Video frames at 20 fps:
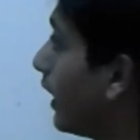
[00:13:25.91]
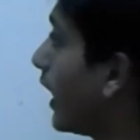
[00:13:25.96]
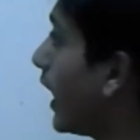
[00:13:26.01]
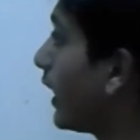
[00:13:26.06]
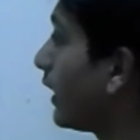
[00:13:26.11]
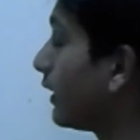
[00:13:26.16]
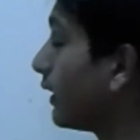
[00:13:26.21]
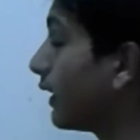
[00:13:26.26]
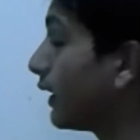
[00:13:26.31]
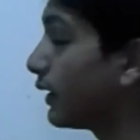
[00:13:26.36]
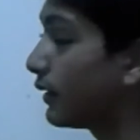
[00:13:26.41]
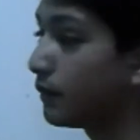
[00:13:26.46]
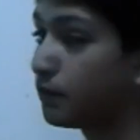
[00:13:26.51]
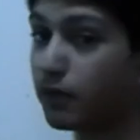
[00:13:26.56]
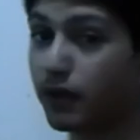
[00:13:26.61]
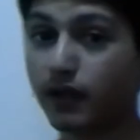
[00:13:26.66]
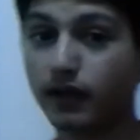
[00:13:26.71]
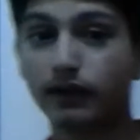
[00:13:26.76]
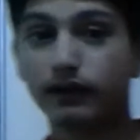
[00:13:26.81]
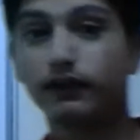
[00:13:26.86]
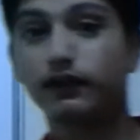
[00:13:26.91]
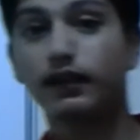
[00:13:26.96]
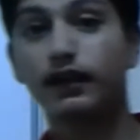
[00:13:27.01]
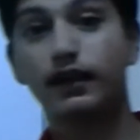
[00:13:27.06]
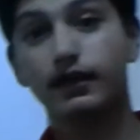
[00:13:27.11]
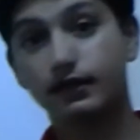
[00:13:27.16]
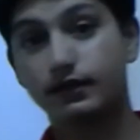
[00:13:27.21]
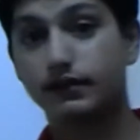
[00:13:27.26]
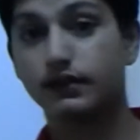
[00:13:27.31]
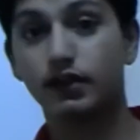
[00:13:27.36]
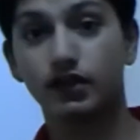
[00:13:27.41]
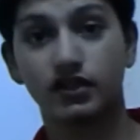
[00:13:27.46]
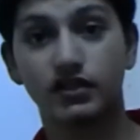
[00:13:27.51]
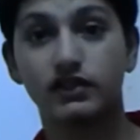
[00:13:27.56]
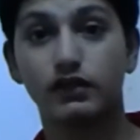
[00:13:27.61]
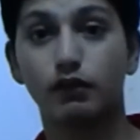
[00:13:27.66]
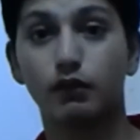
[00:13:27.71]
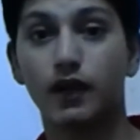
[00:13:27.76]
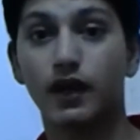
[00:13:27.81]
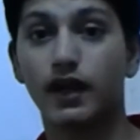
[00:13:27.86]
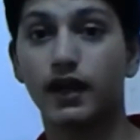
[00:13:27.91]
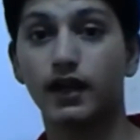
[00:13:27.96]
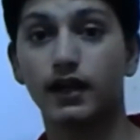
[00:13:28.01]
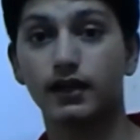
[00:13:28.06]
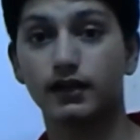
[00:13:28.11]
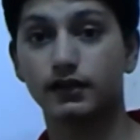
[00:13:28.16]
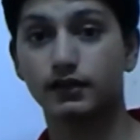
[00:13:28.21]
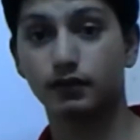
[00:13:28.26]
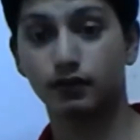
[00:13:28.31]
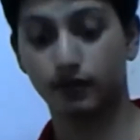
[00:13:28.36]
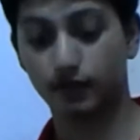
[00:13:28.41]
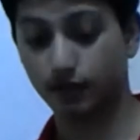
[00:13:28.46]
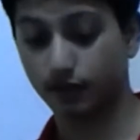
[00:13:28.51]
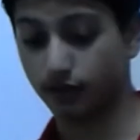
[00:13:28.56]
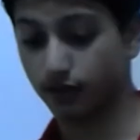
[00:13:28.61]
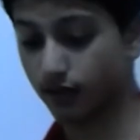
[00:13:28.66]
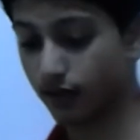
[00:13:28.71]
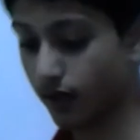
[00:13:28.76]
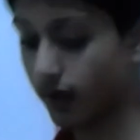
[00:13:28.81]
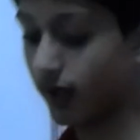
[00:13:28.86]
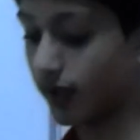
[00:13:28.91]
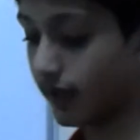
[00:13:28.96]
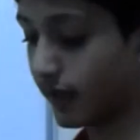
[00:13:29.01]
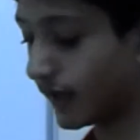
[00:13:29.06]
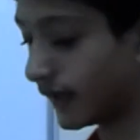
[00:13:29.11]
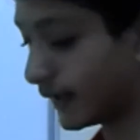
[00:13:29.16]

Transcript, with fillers: it like this, but it's just the way it is. Okay, I